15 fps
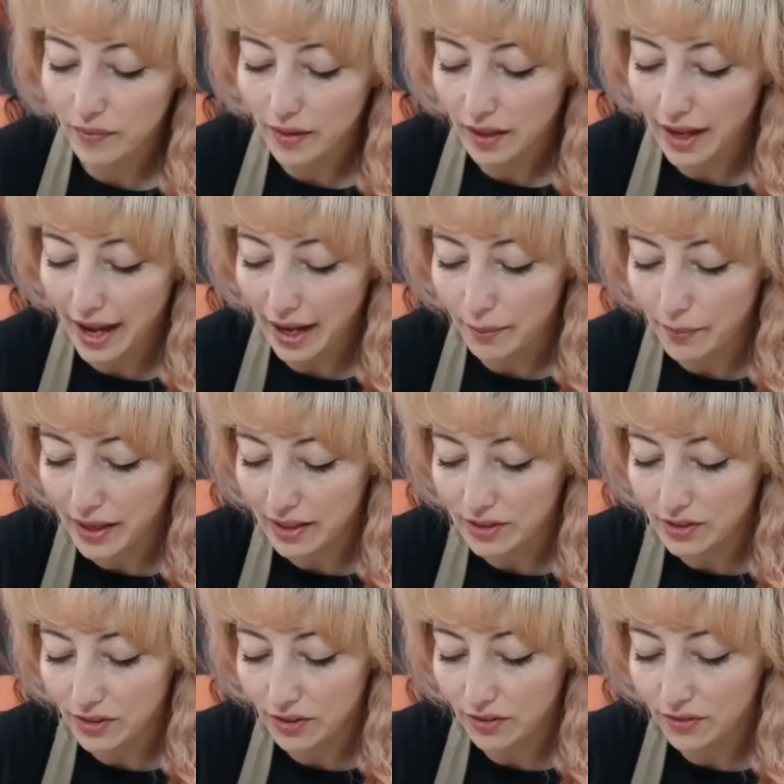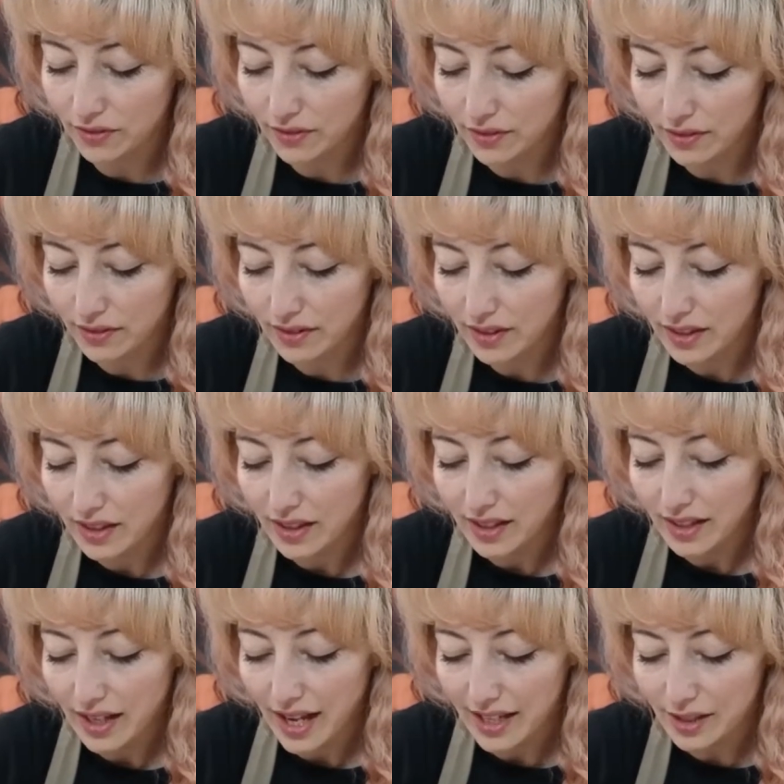handmade stuff
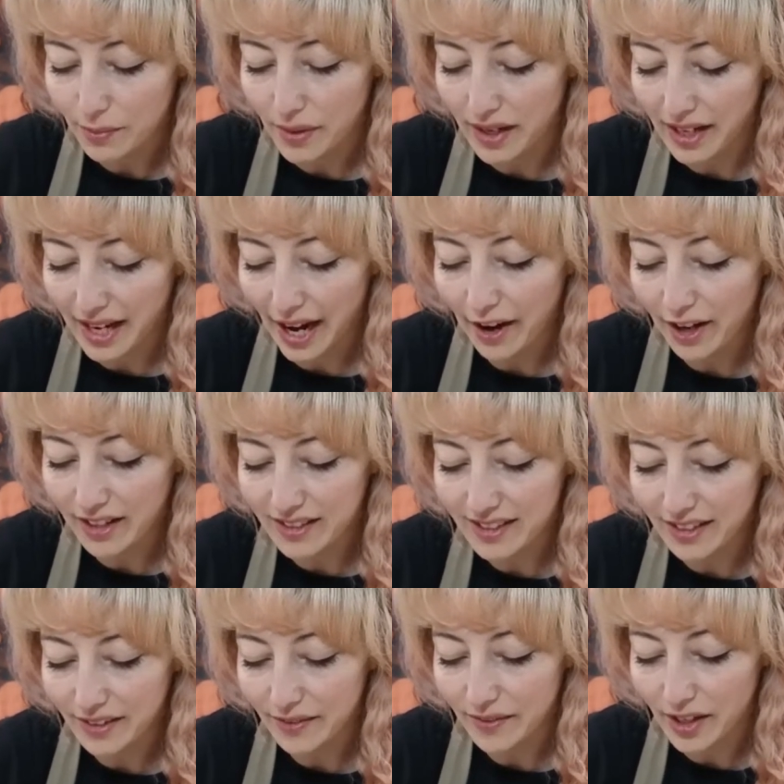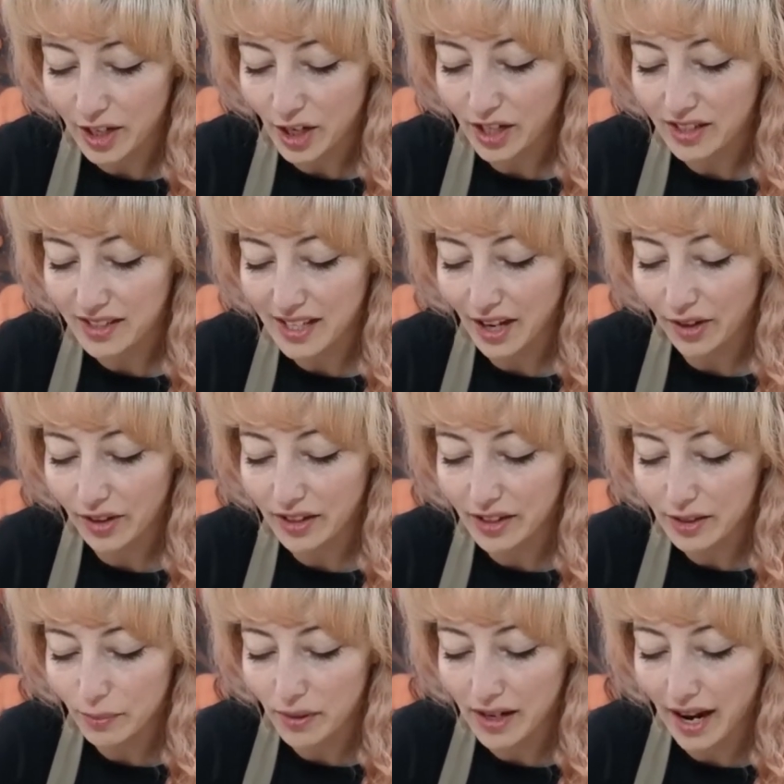has a bit of character and you can tell that it's
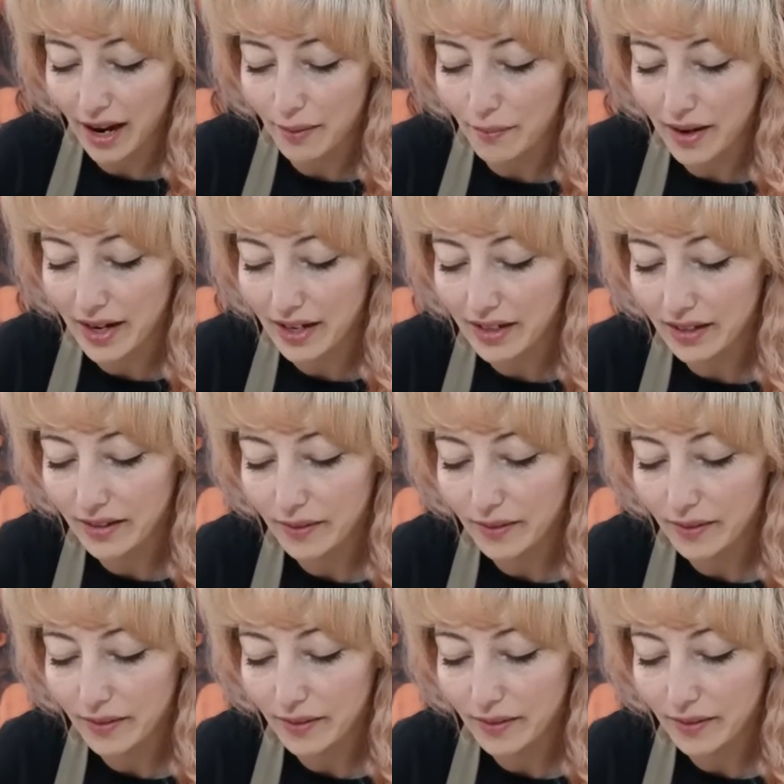been handmade.